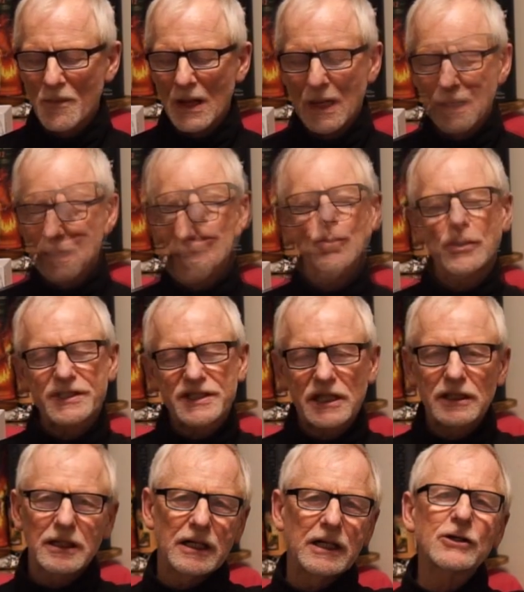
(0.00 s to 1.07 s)
This is a whiskey
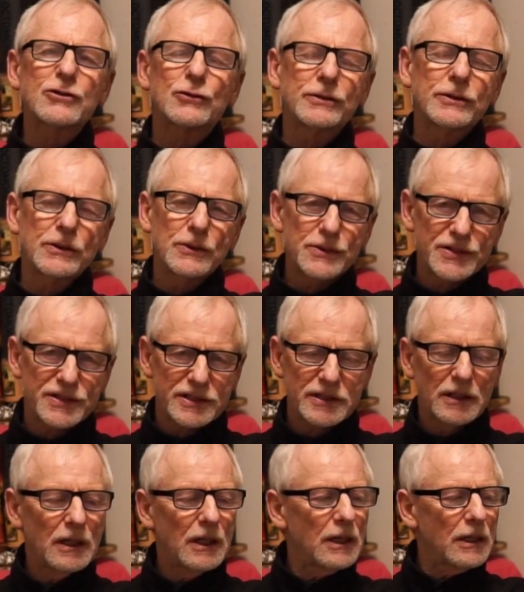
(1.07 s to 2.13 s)
to introduce
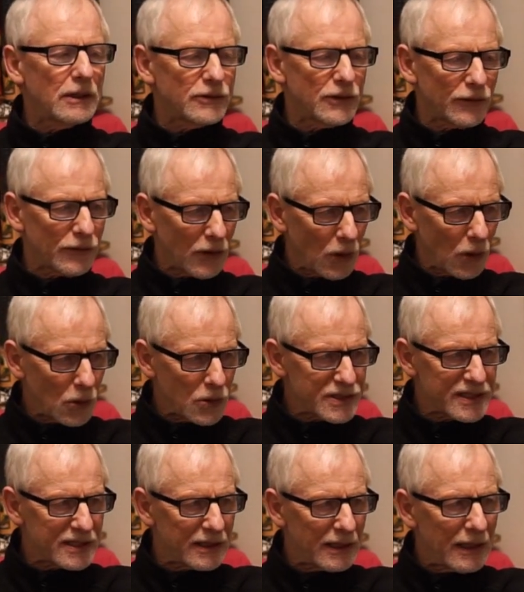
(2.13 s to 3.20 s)
to
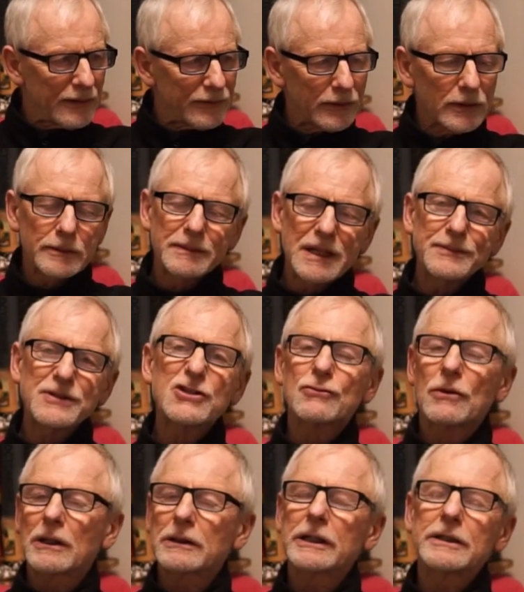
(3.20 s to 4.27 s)
those that are maybe
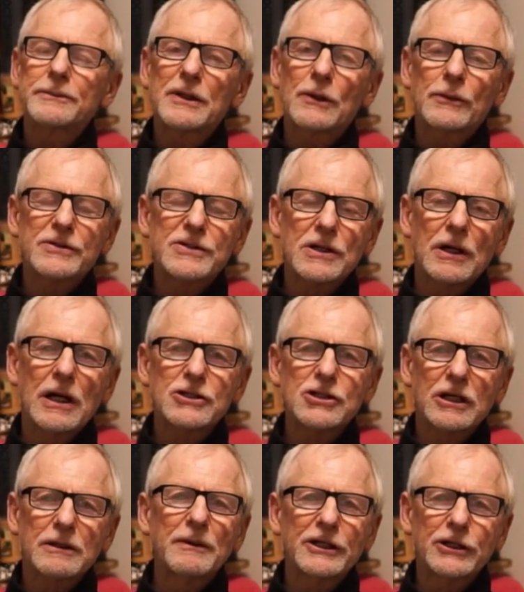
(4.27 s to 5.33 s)
struggling a bit with Scotch,
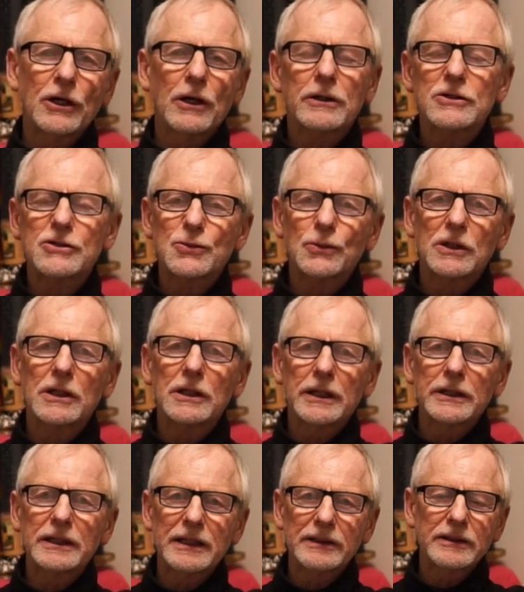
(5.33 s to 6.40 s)
like my daughters were,
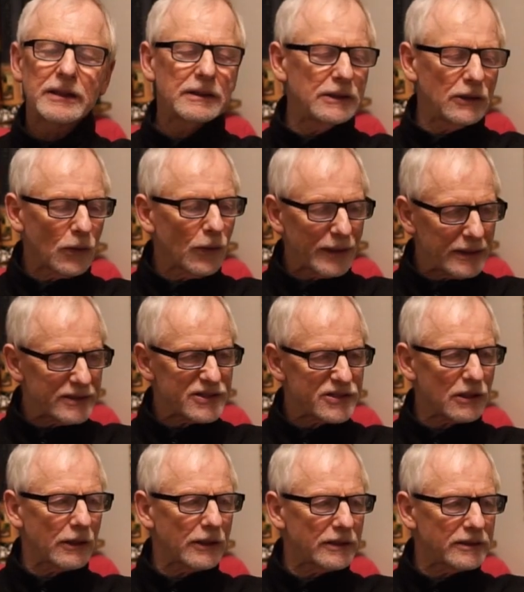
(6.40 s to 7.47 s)
and then they
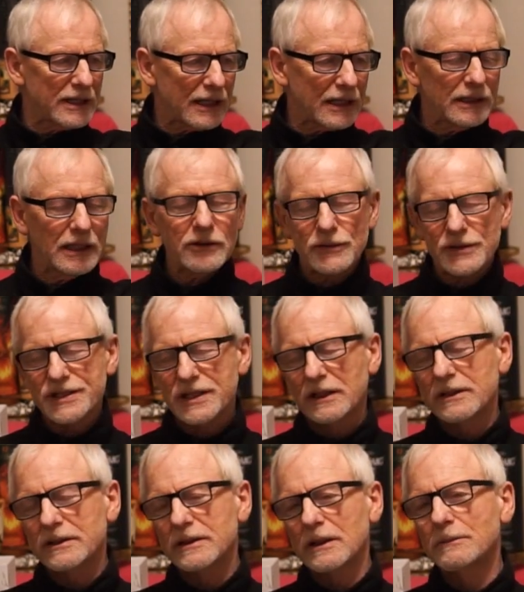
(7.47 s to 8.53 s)
started taking interest in it.
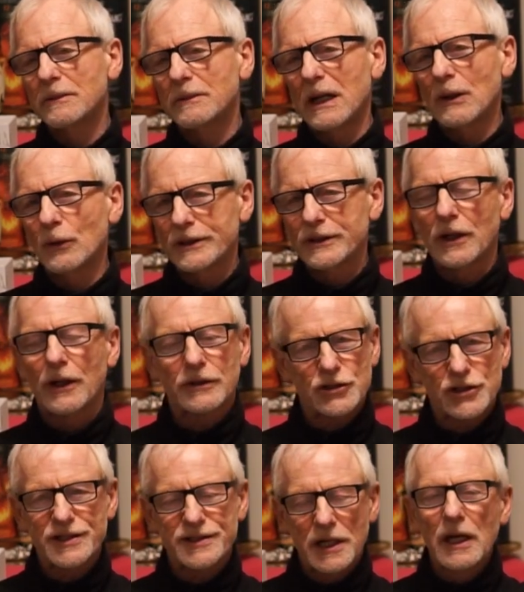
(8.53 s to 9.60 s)
And my one daughter,
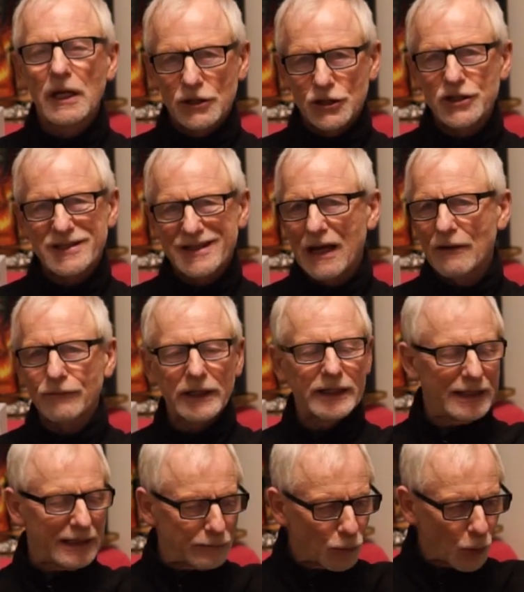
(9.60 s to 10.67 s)
she's
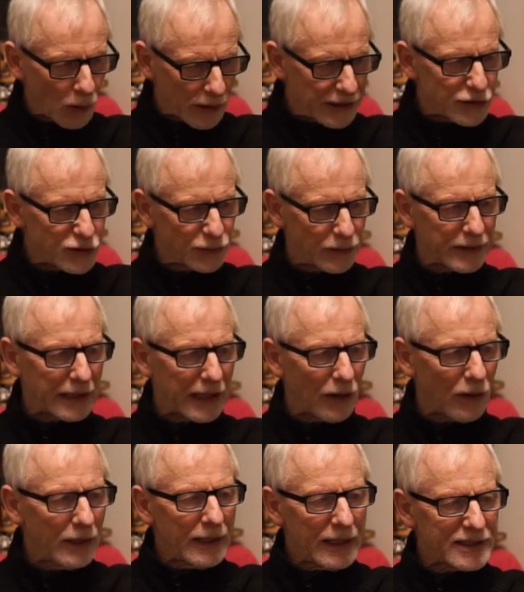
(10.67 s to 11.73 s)
definitely more into it
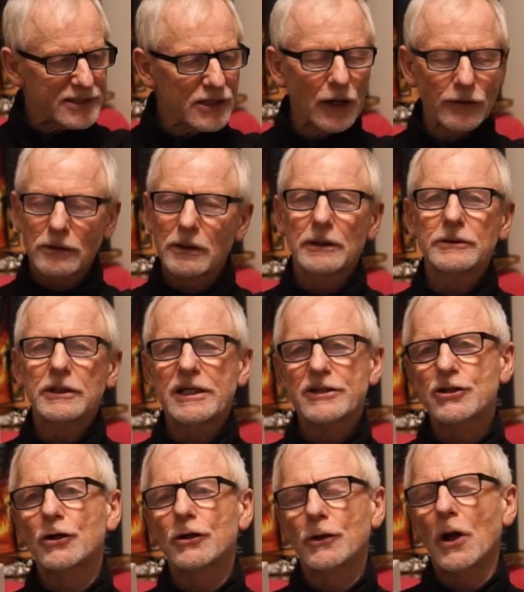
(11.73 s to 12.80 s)
now. It's not
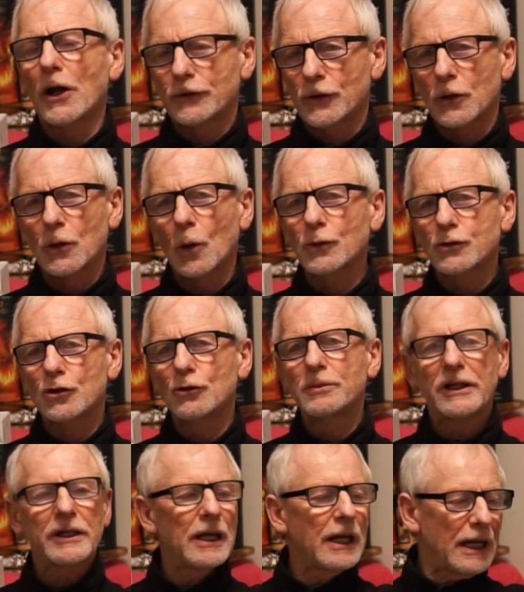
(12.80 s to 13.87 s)
her go-to,
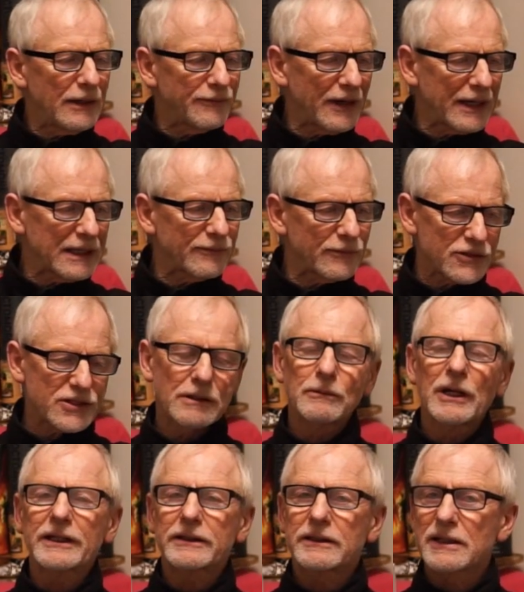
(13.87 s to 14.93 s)
but if I give her something
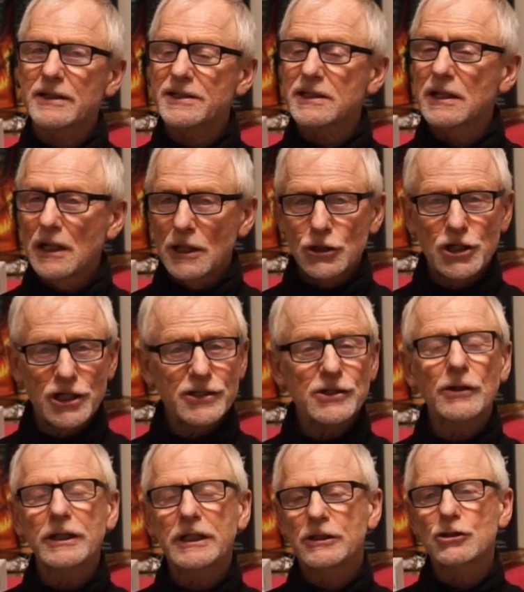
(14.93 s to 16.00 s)
like this, she's
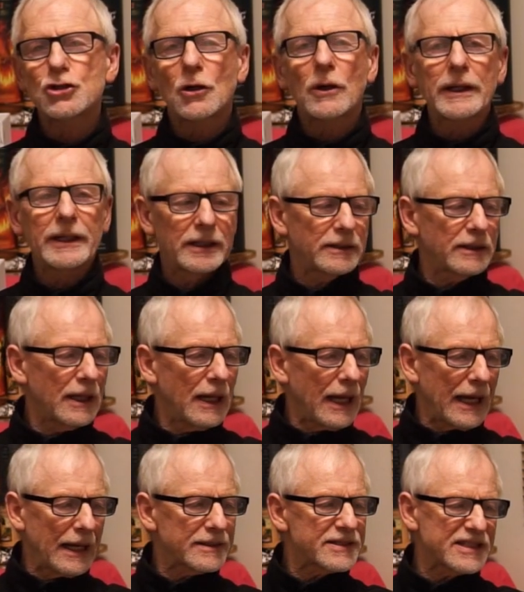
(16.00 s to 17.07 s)
going to enjoy it.
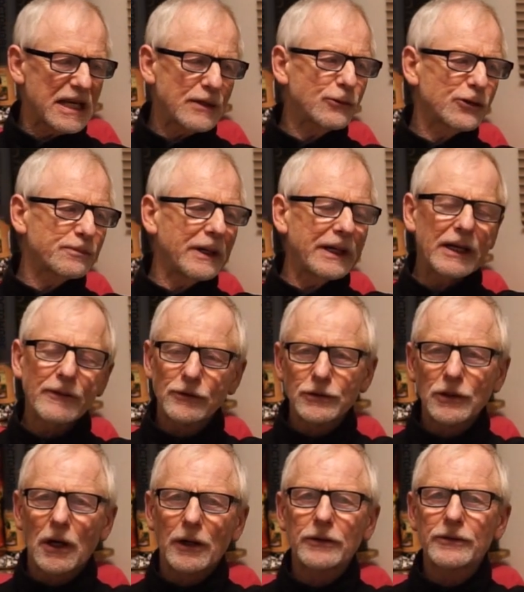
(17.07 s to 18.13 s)
And same with my other
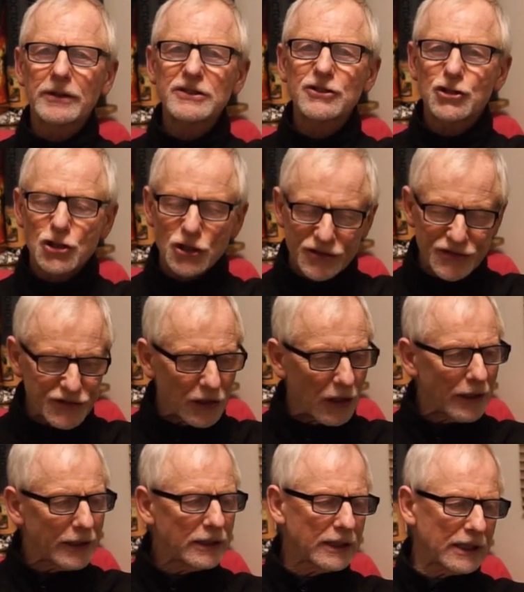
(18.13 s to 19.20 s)
daughter that's just
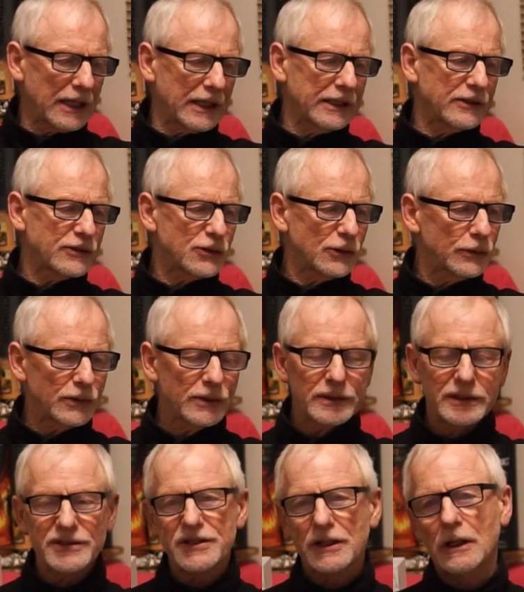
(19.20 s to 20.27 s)
starting to get into it. That
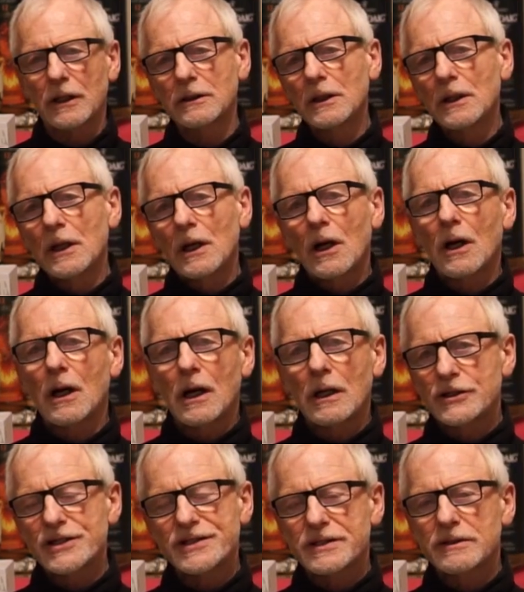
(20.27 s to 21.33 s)
is they're
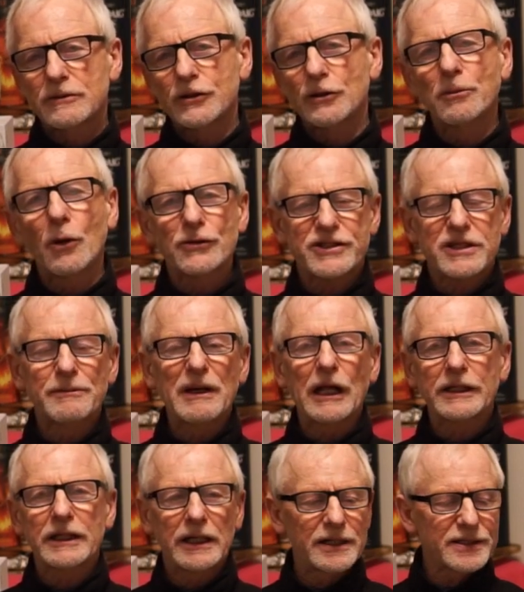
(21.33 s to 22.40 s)
both
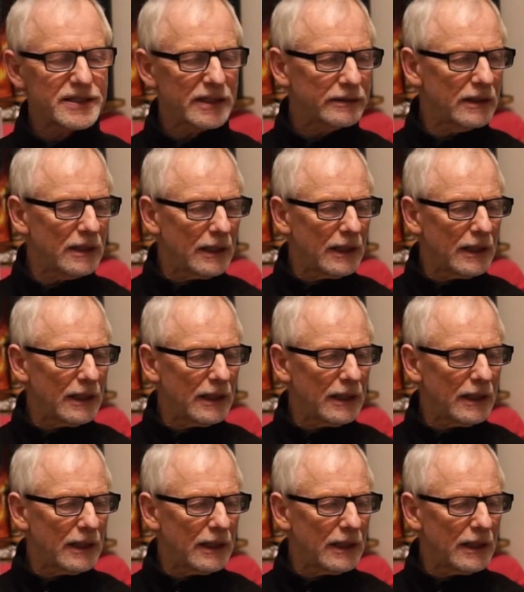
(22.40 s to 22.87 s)
sommeliers and